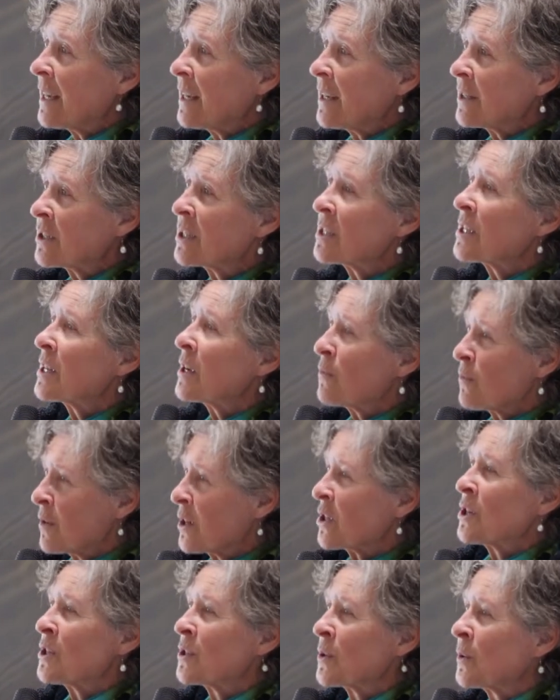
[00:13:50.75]
just
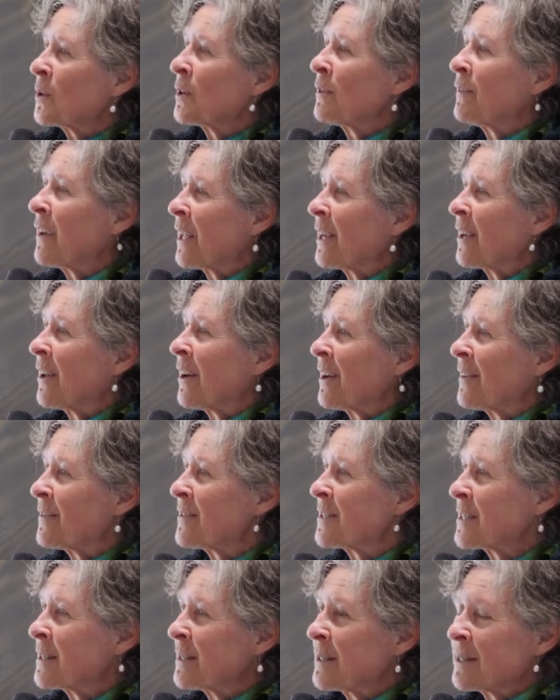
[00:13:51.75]
enriches all of our
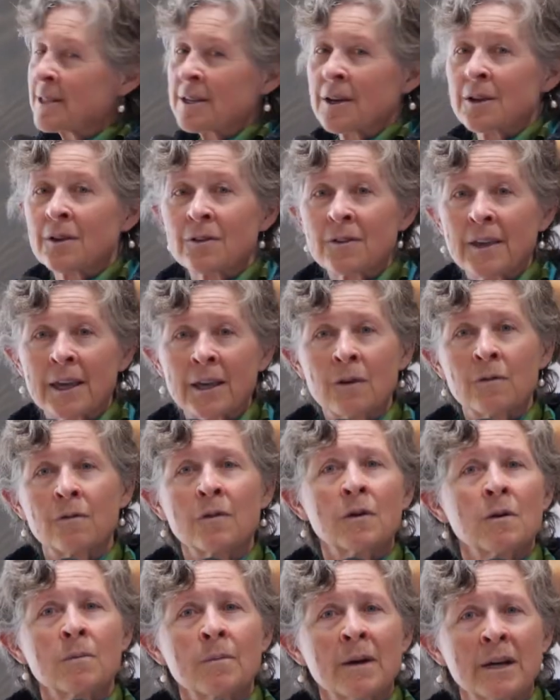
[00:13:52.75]
lives. So thank you
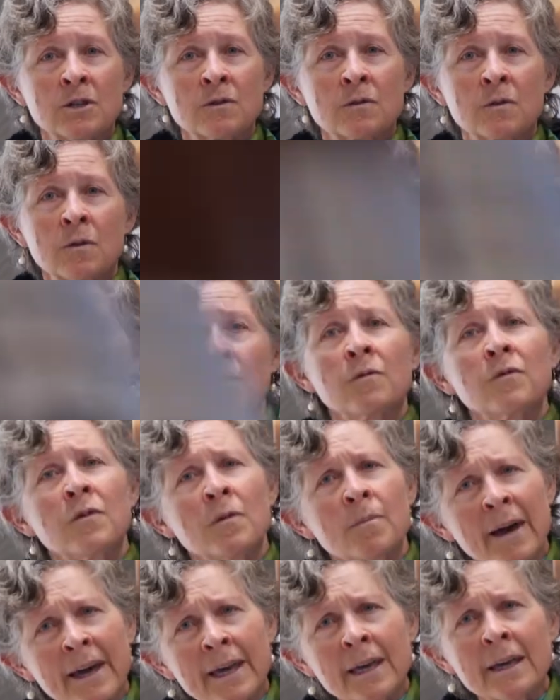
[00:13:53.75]
very much for
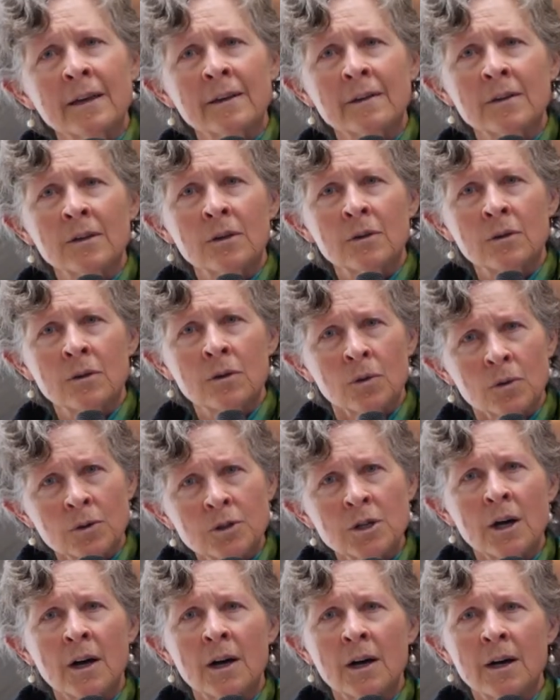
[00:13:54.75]
making your
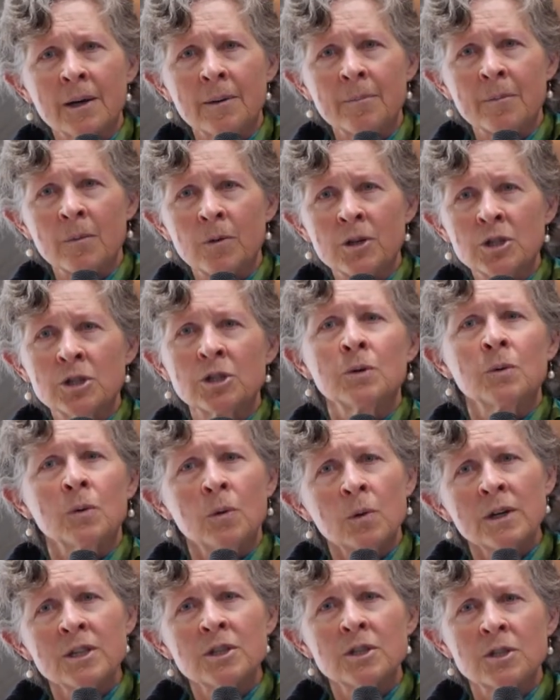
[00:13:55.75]
time, which you
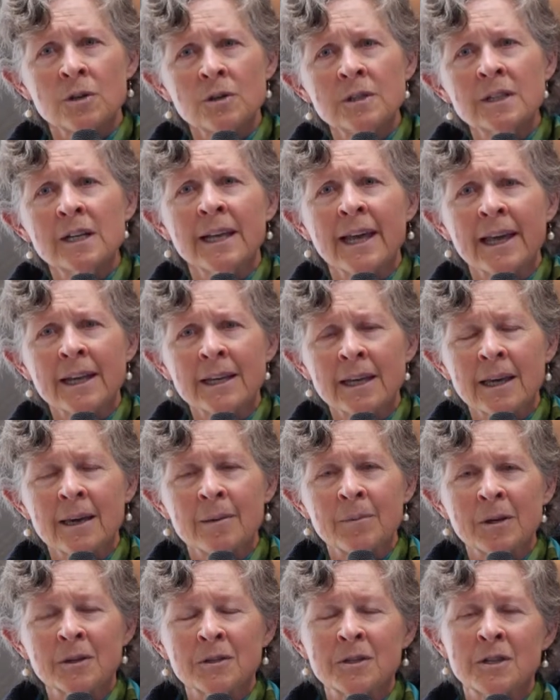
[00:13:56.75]
always do to land care
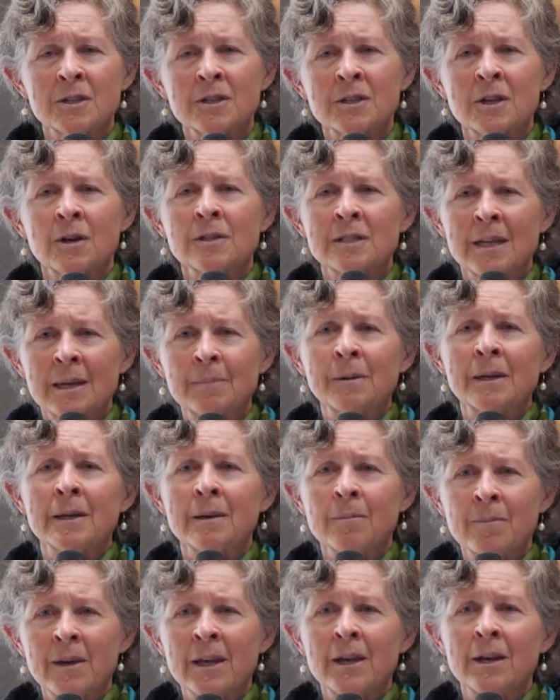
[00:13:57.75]
because it's so deeply
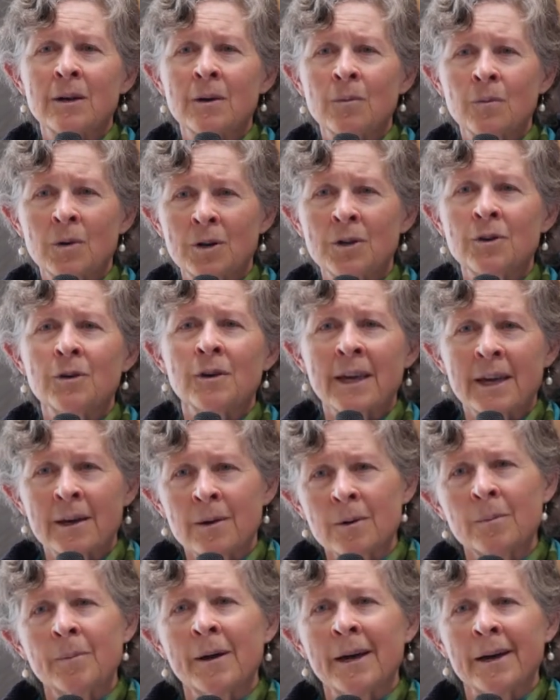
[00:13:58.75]
embedded in what you
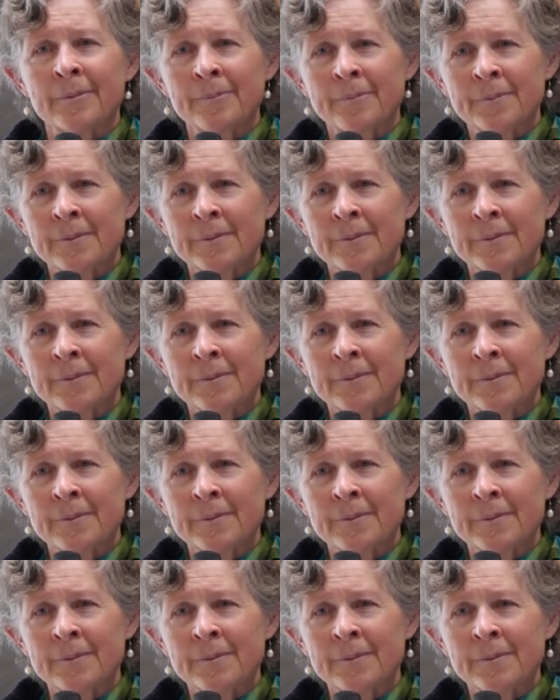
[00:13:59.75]
care about.